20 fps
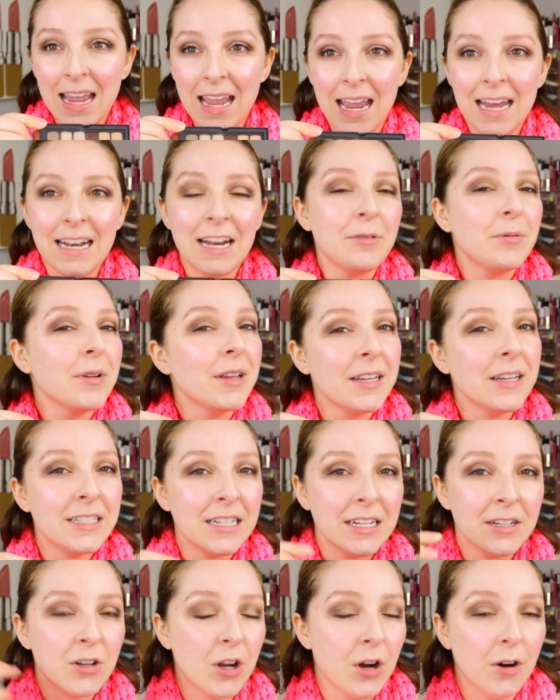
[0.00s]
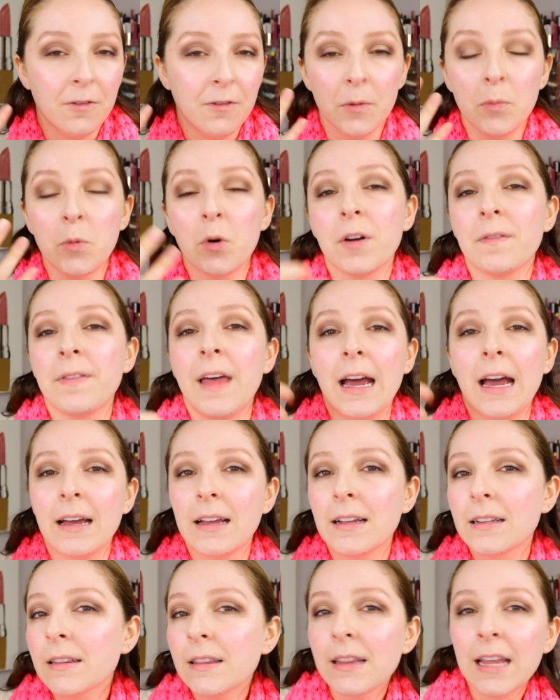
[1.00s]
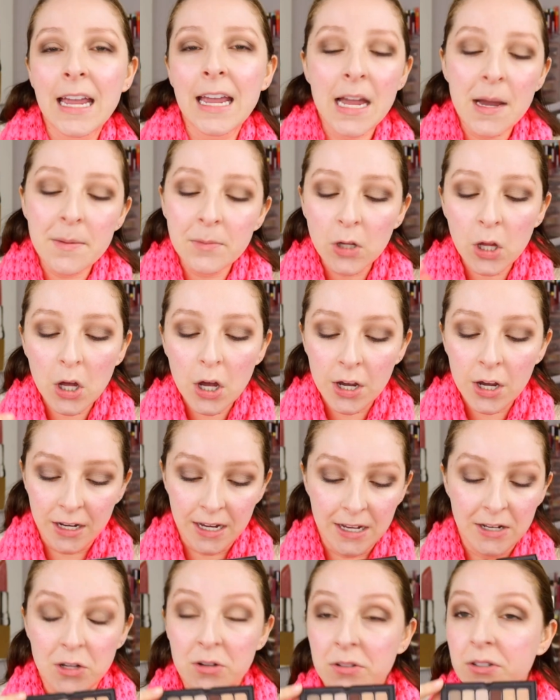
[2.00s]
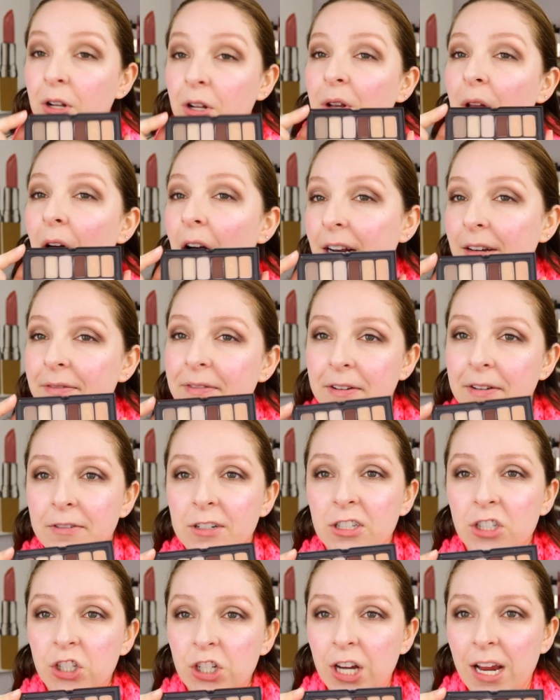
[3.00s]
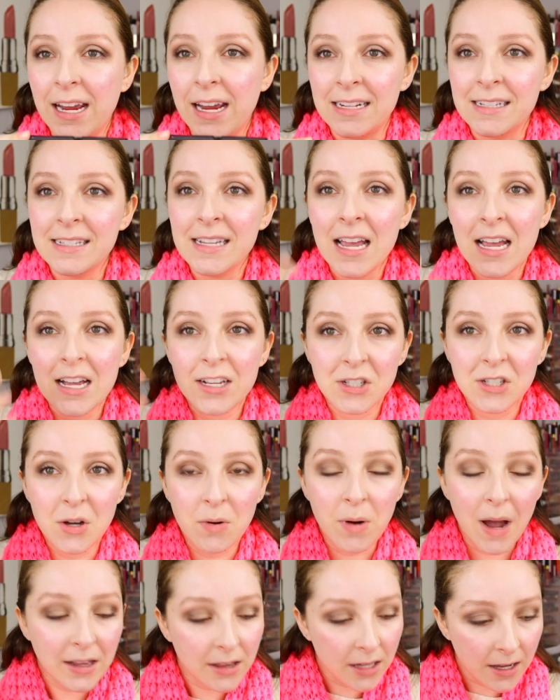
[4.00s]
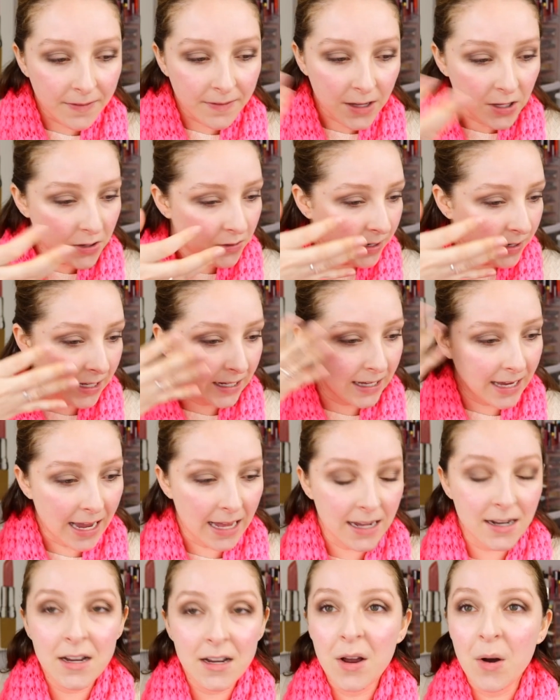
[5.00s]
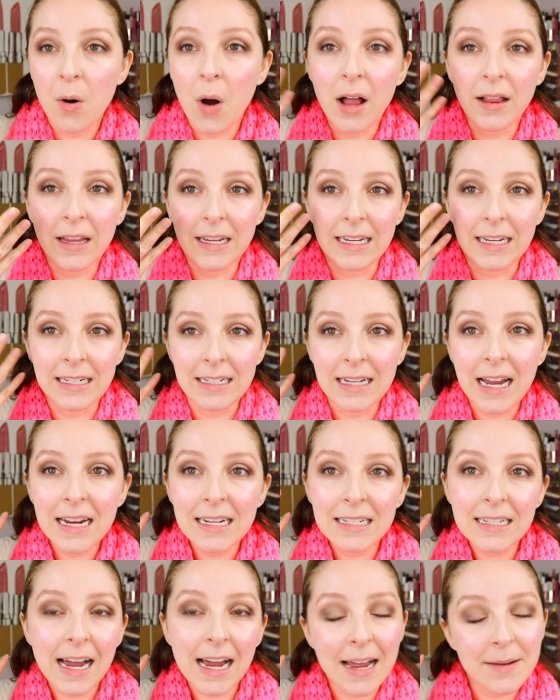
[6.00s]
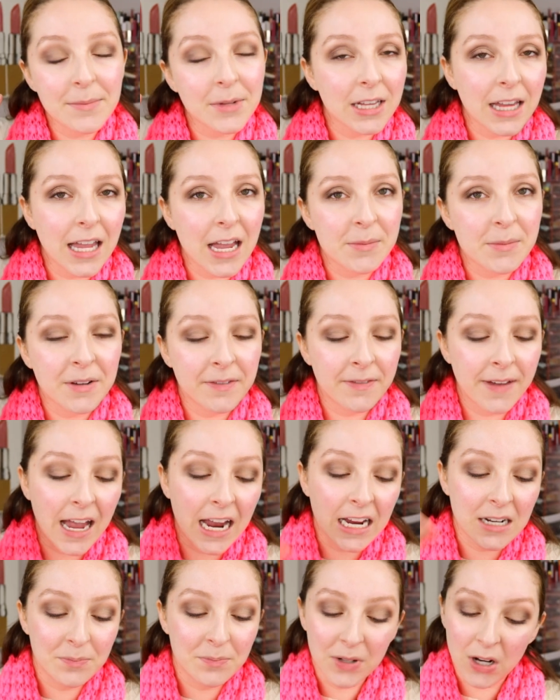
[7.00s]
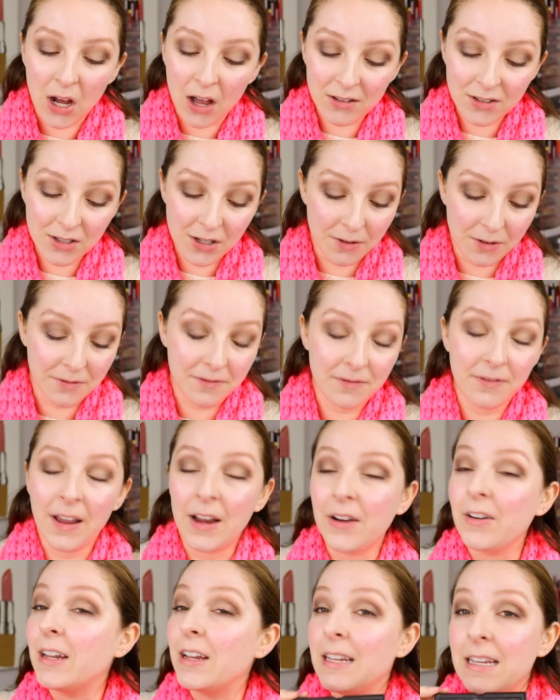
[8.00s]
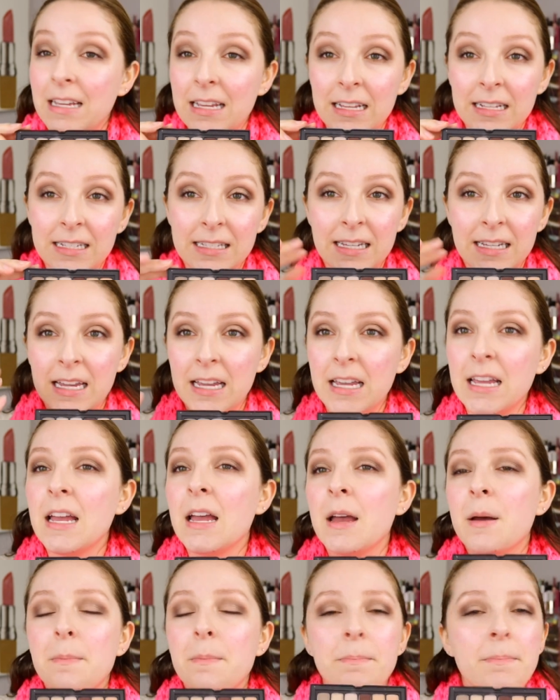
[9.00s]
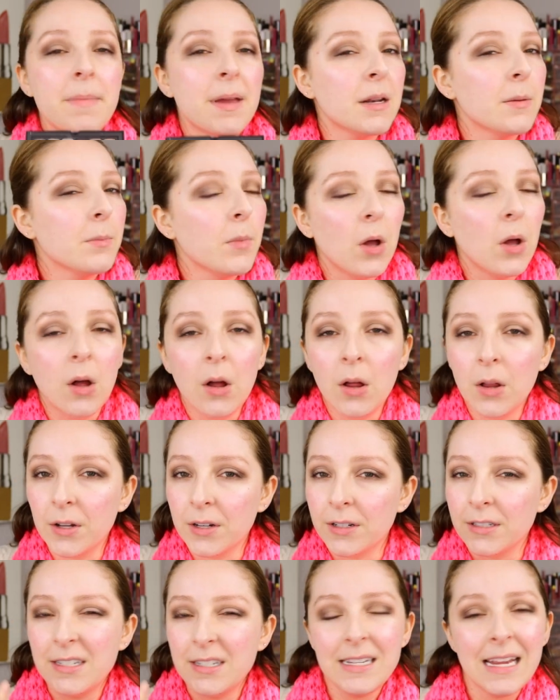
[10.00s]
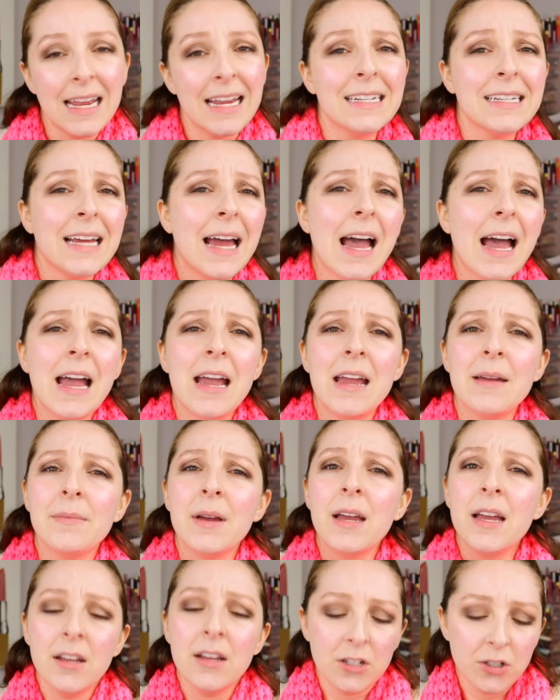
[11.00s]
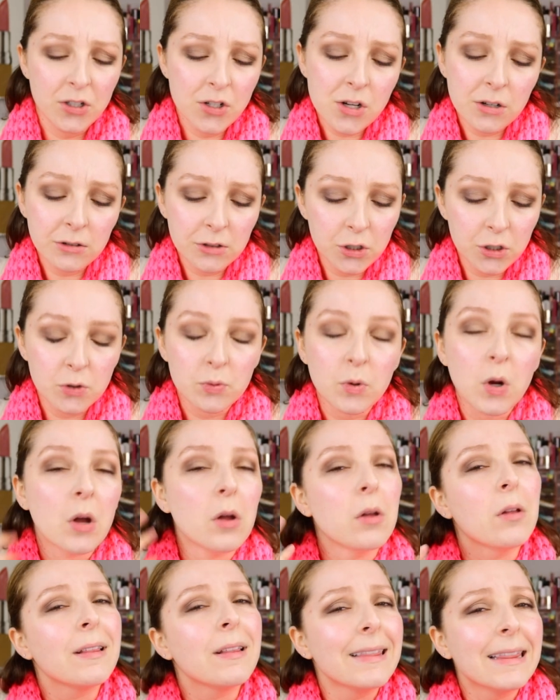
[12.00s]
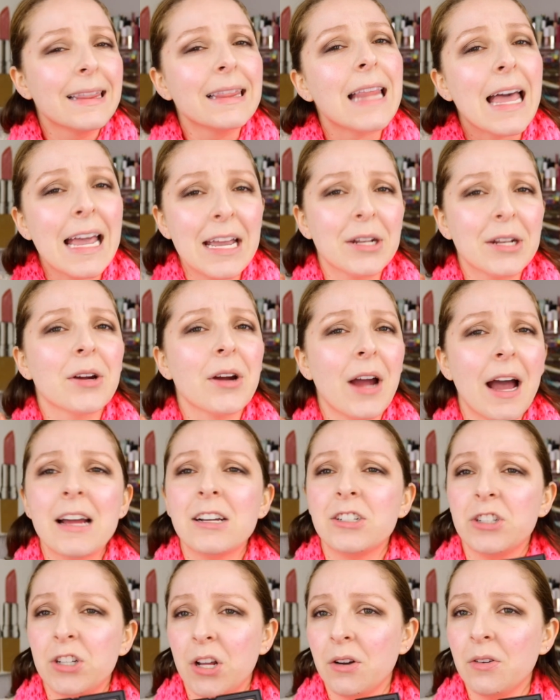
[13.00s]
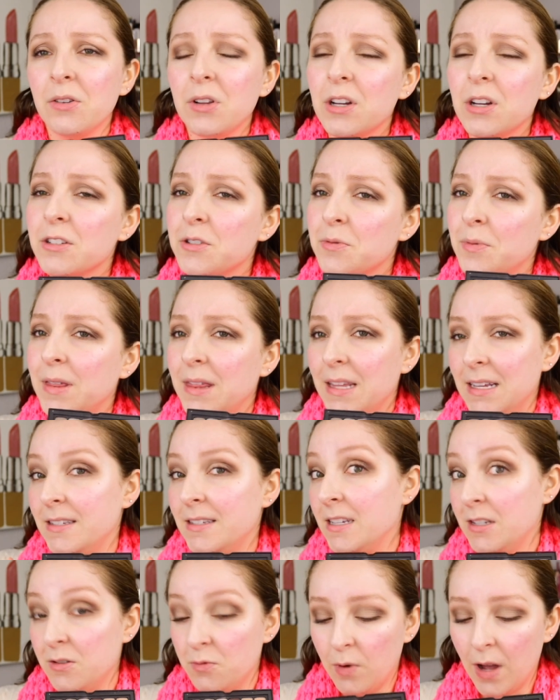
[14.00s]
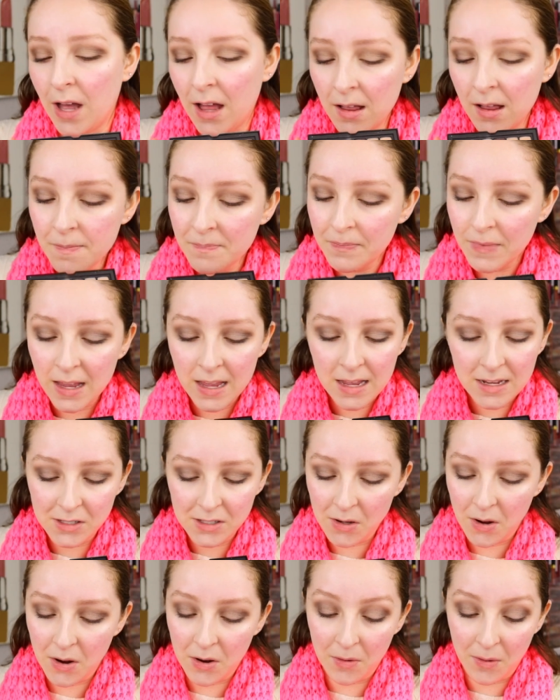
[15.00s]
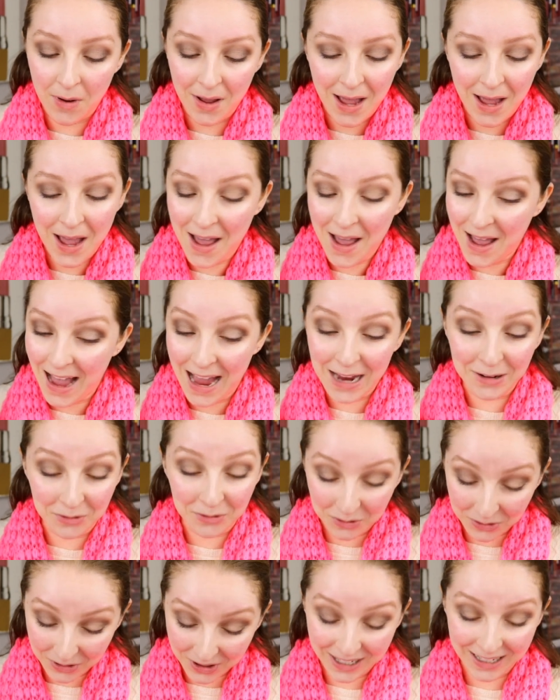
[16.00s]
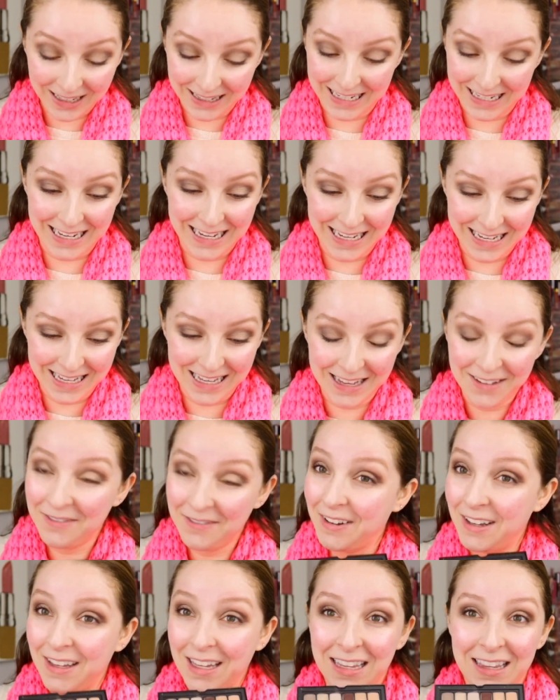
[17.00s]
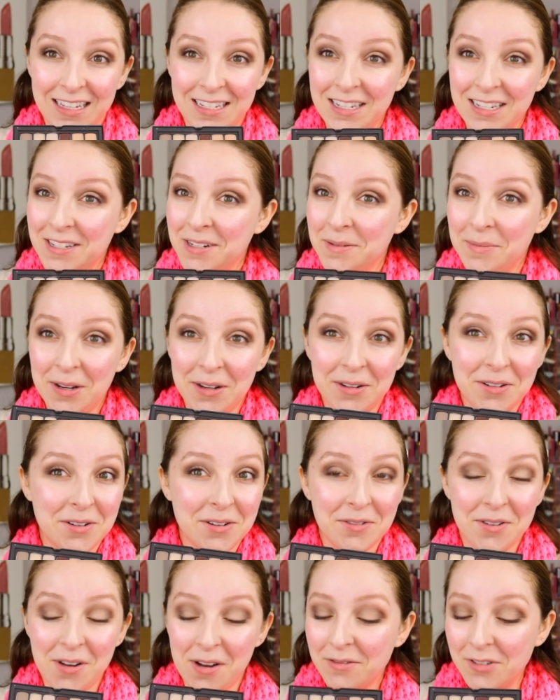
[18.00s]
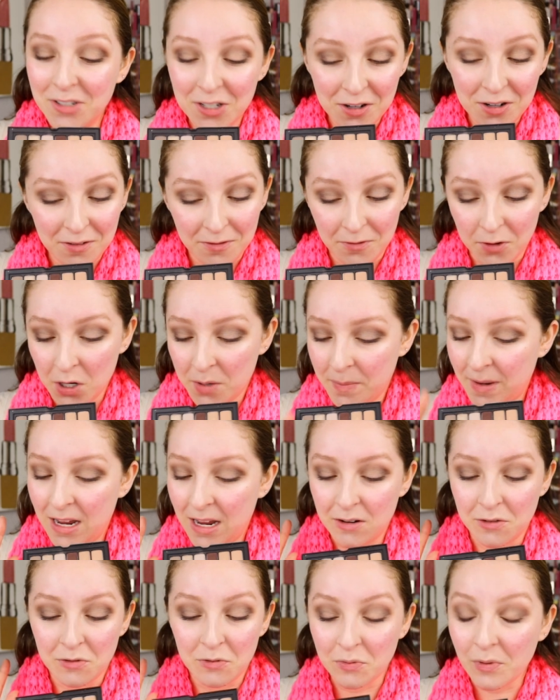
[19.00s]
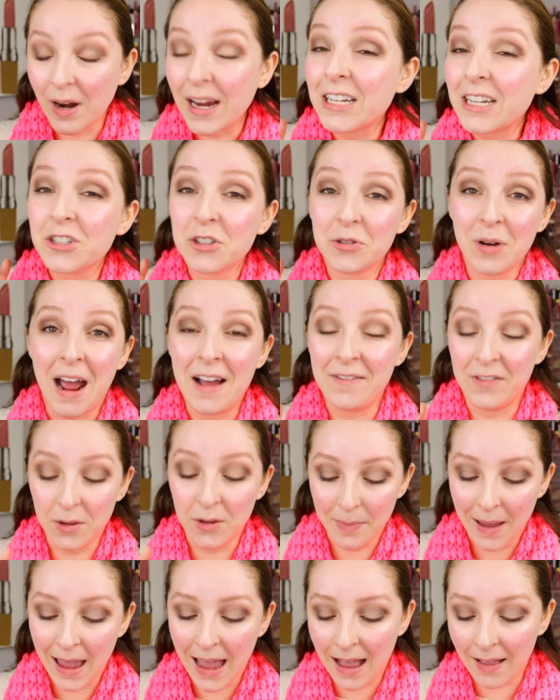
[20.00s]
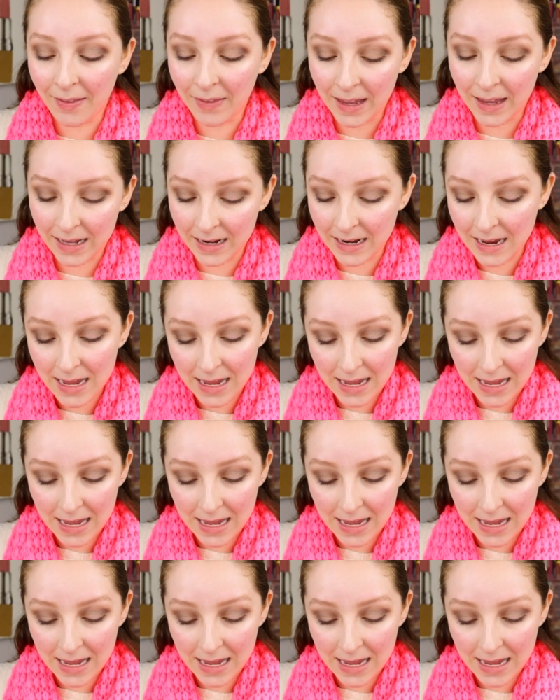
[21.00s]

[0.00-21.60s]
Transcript: And I really did go for more of that glam look and used a lot of different shades. So I love that you can get like a nighttime glam effect, but also very easy, minimal or daytime, neutral, lighter eyeshadow looks with this as well. So I really, feel like this is going to be a new go to for me, a great travel palette.